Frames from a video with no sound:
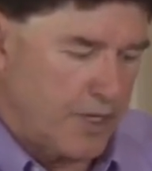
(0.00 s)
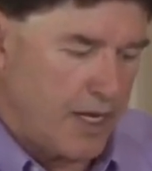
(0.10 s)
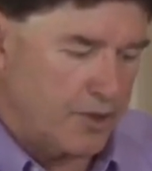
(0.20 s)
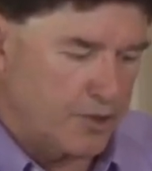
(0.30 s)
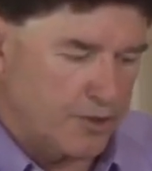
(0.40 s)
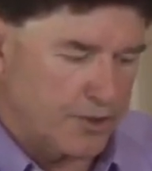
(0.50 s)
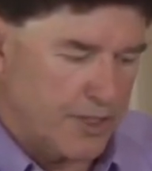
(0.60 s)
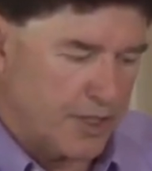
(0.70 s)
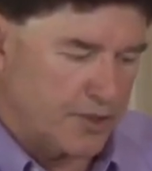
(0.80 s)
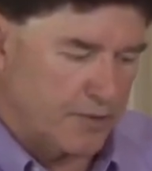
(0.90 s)
take
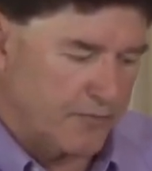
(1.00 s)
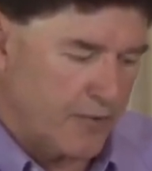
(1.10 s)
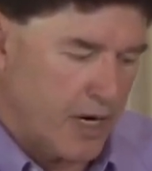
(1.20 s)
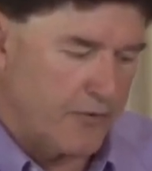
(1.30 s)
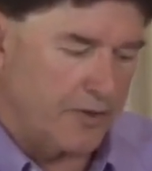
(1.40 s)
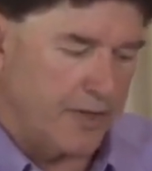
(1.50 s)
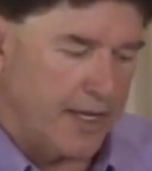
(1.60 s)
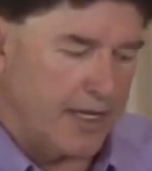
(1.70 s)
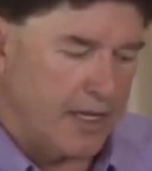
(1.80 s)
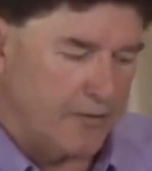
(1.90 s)
jurisdiction for
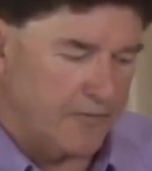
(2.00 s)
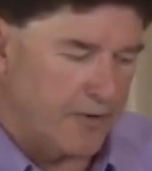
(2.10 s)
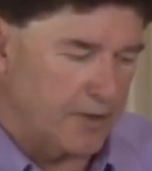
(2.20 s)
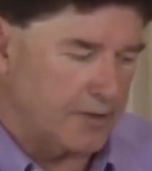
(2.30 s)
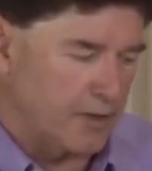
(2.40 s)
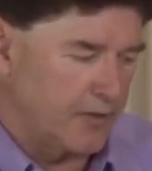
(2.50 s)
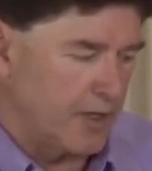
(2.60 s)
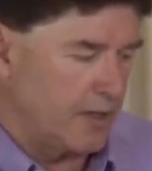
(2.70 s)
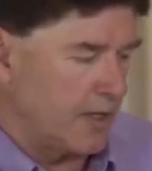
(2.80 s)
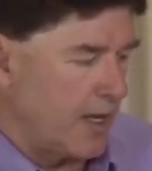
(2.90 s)
everything in front of
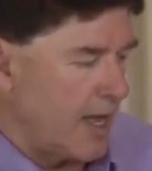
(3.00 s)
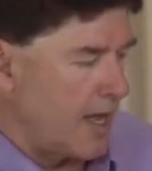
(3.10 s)
it